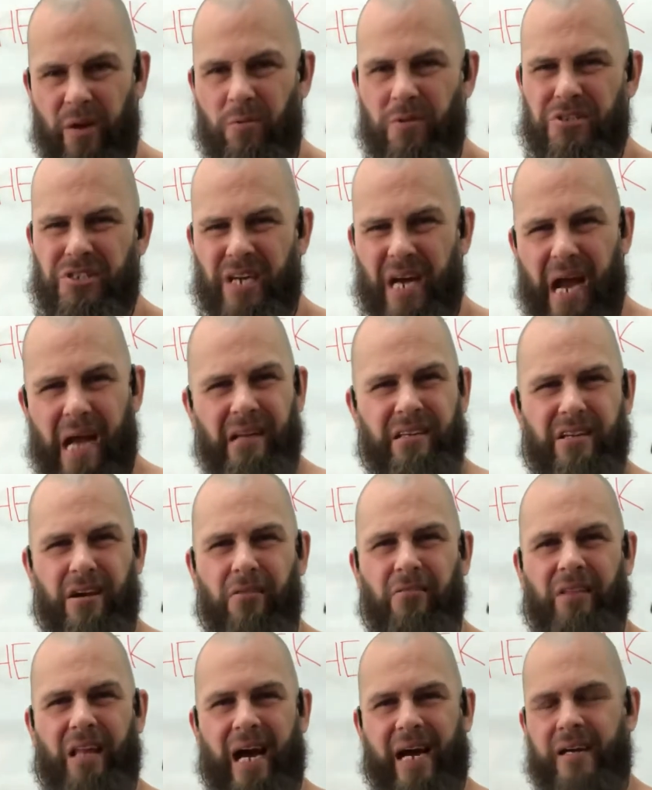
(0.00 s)
which I
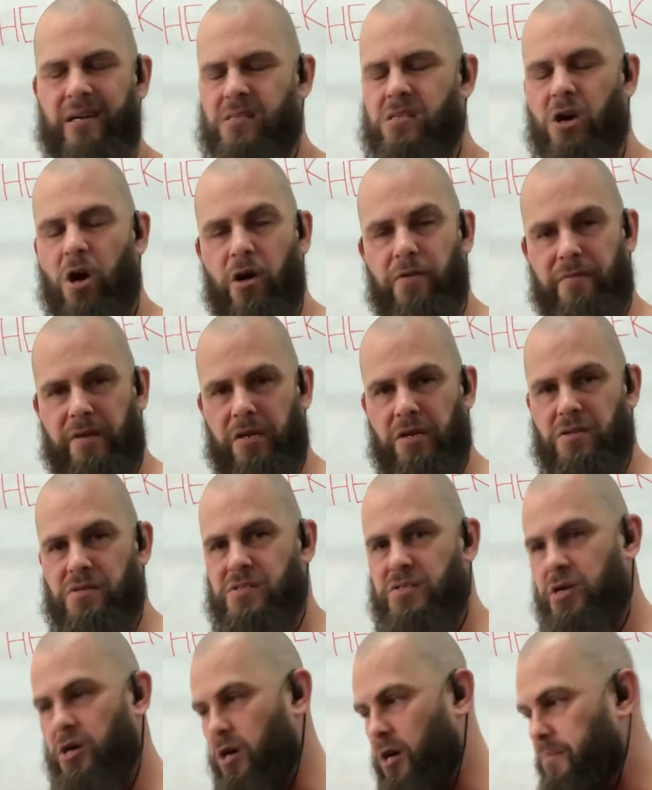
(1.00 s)
don't like, it's overused
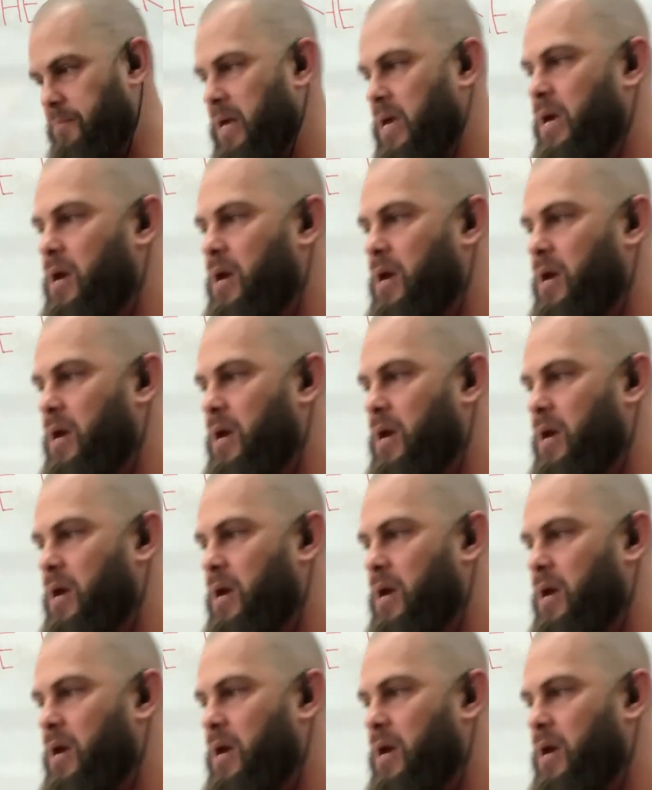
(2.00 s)
term,